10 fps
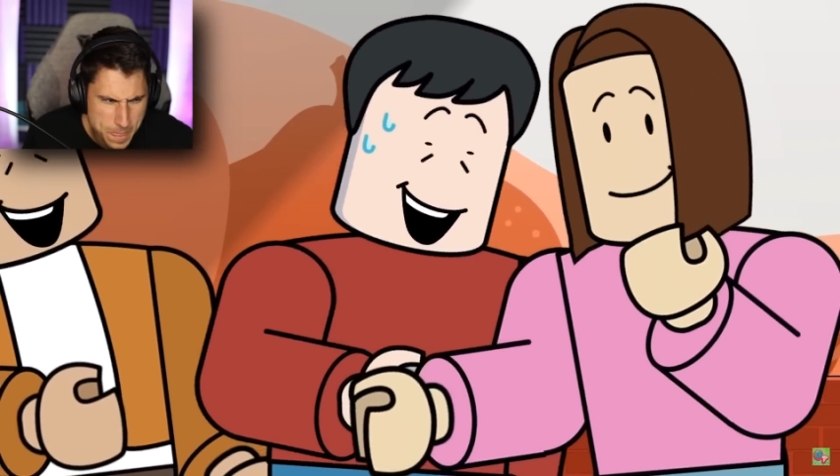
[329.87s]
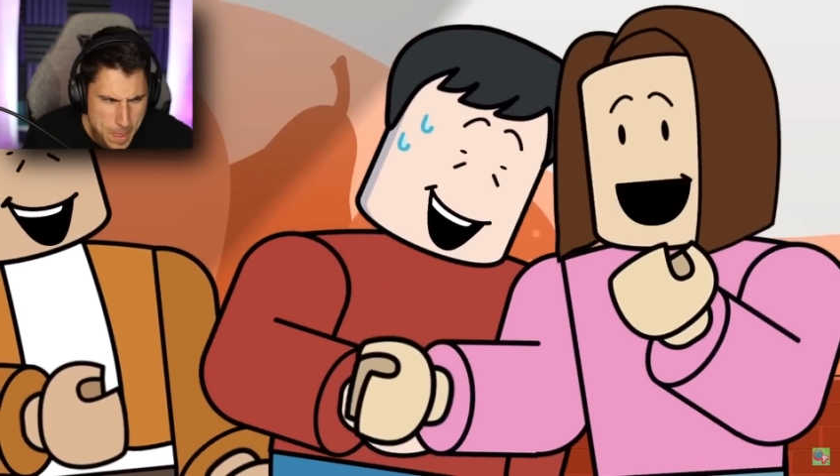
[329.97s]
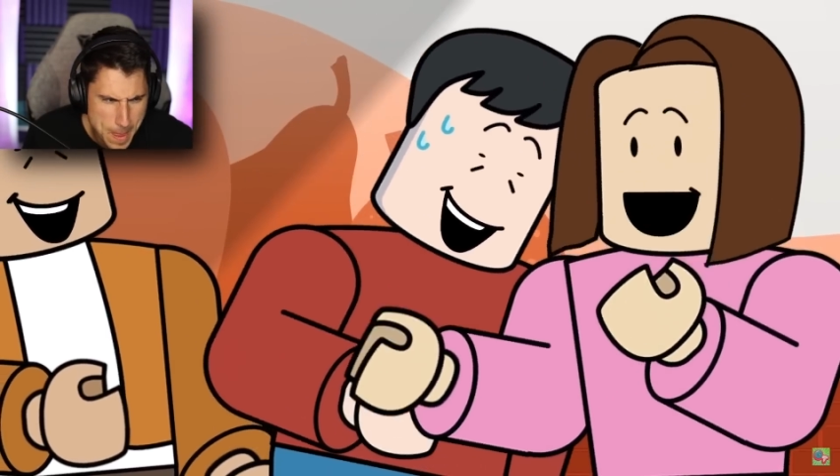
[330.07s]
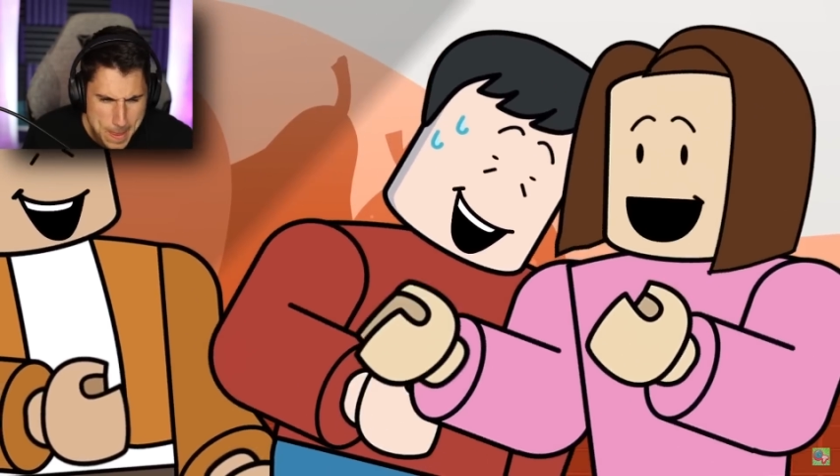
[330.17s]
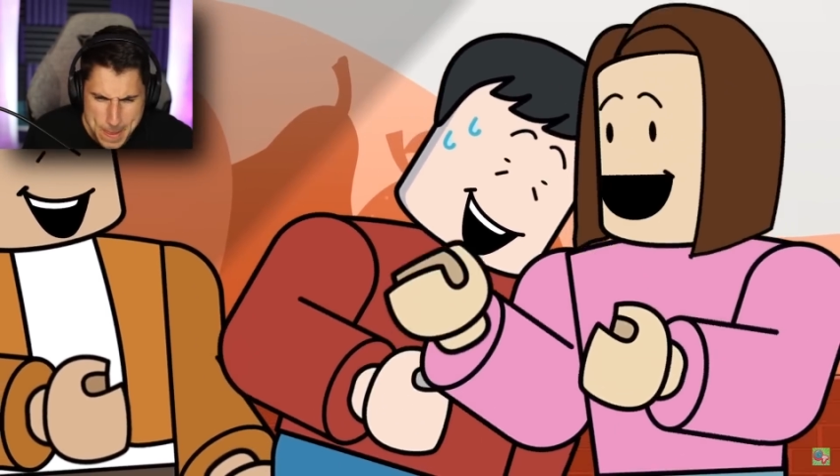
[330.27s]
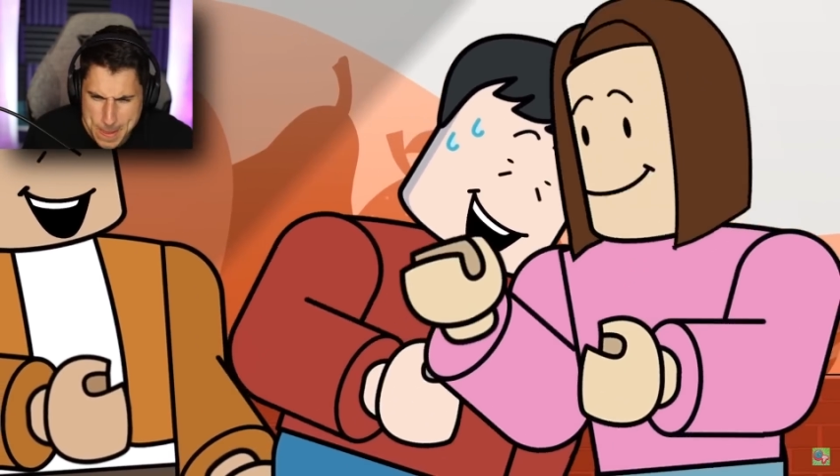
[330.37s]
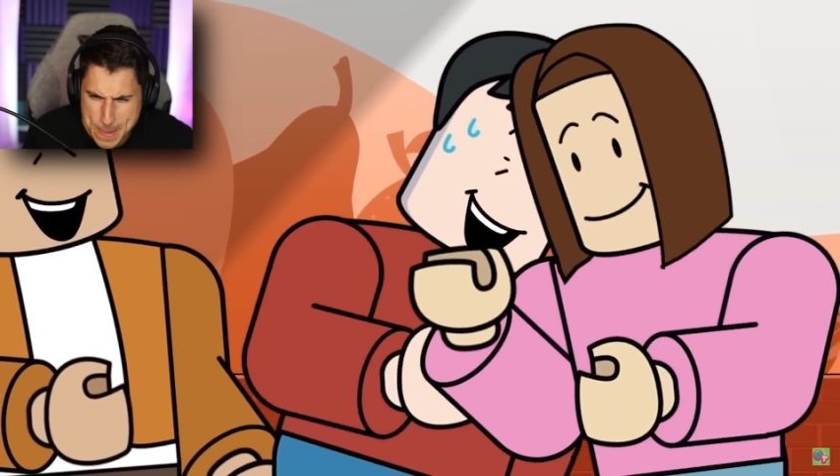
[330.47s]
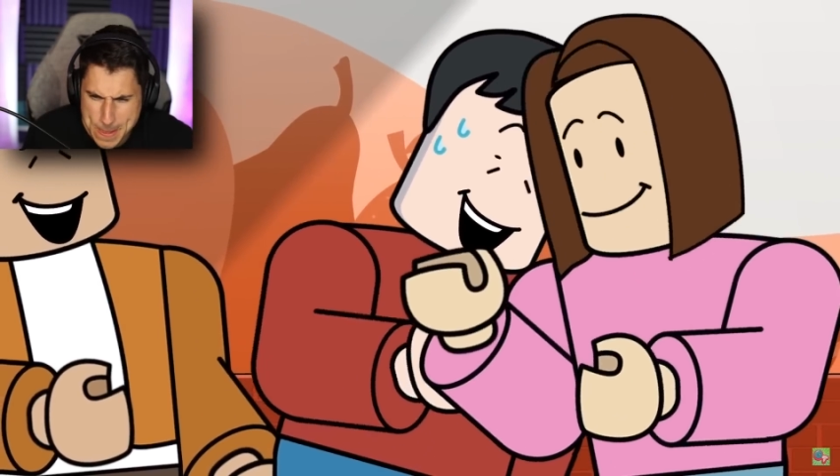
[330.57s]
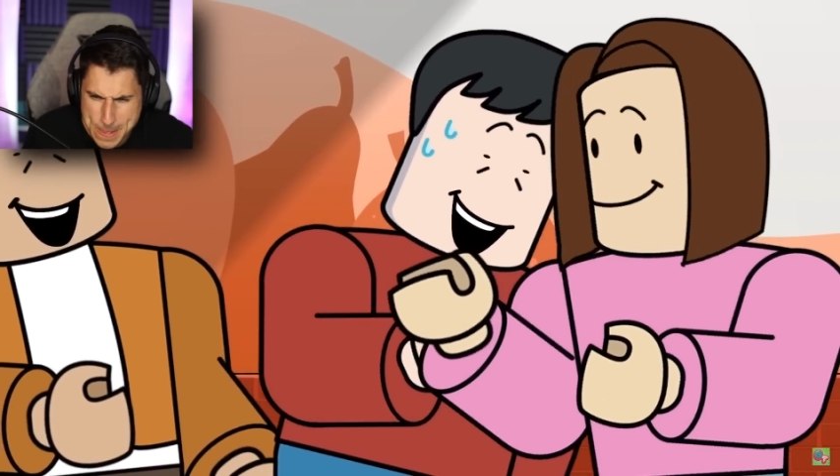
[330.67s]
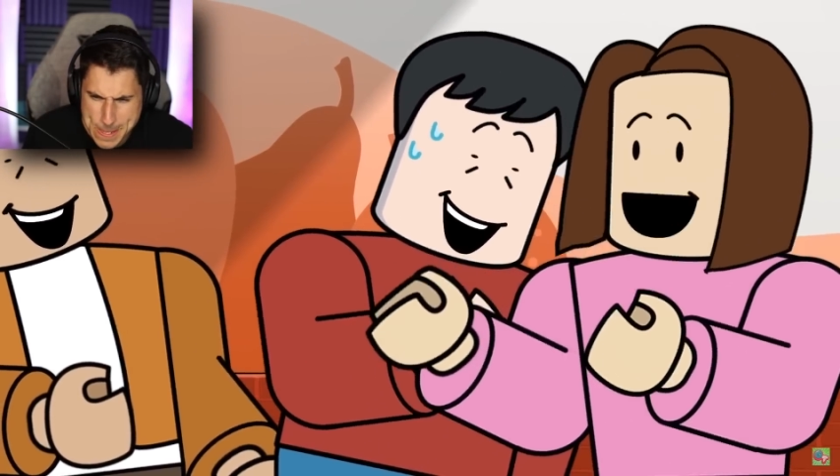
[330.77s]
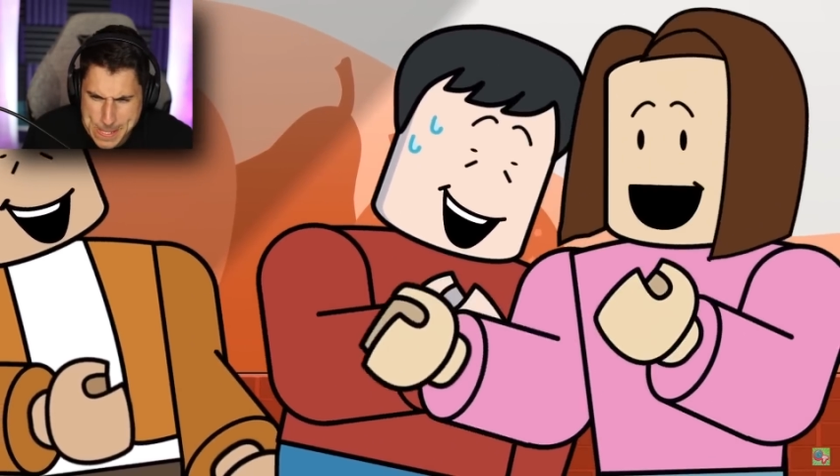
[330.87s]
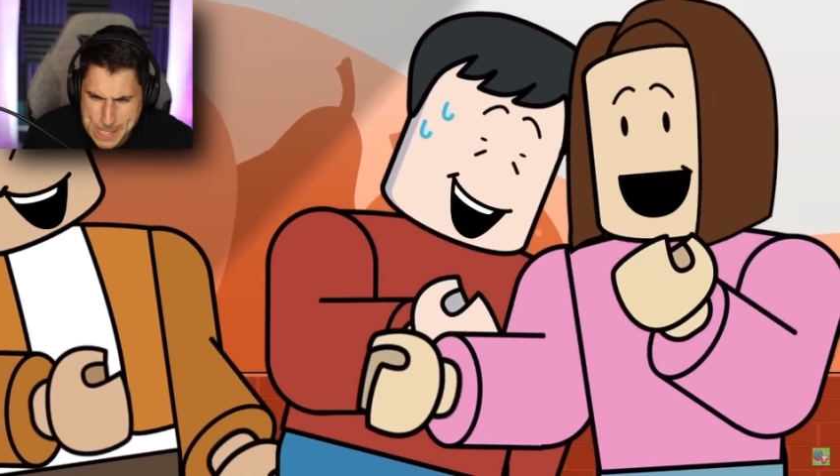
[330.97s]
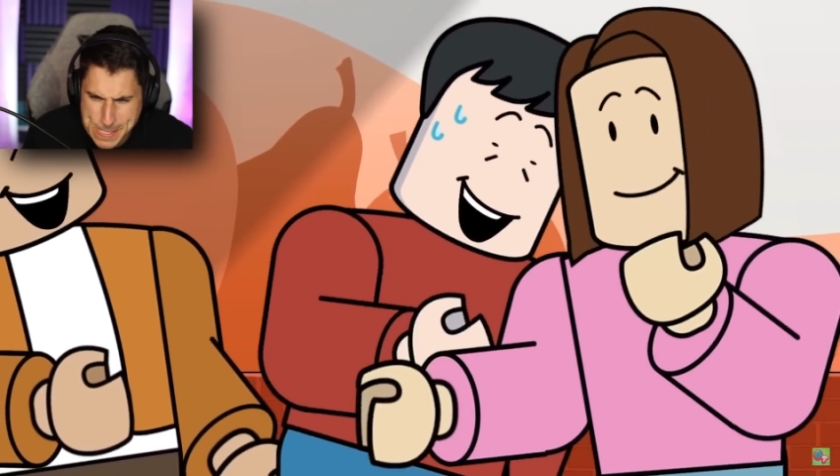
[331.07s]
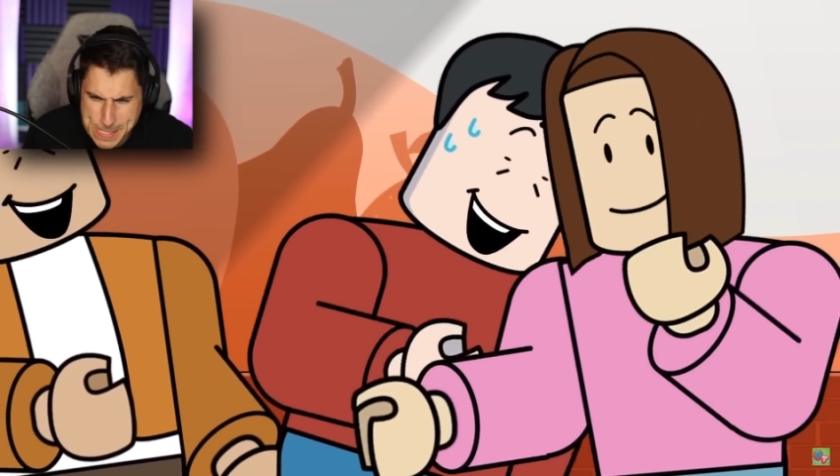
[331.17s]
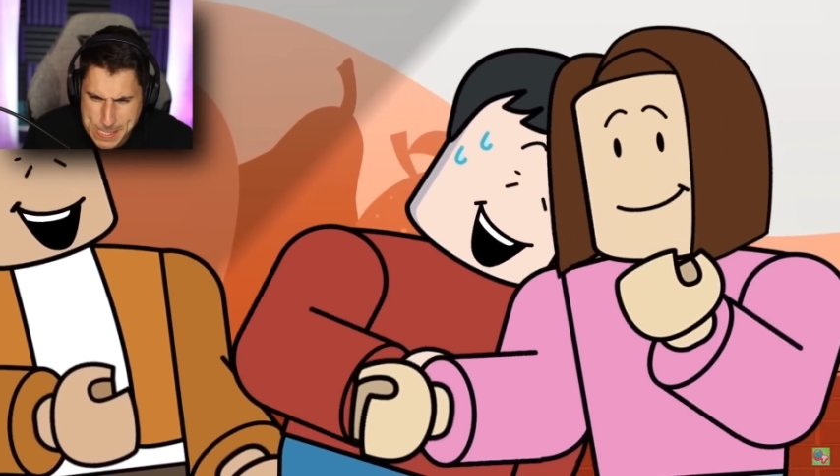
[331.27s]
was just a
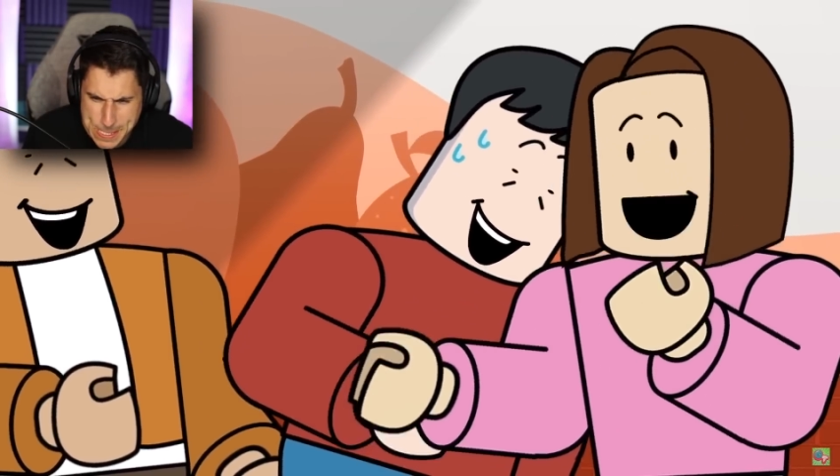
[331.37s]
sideshow,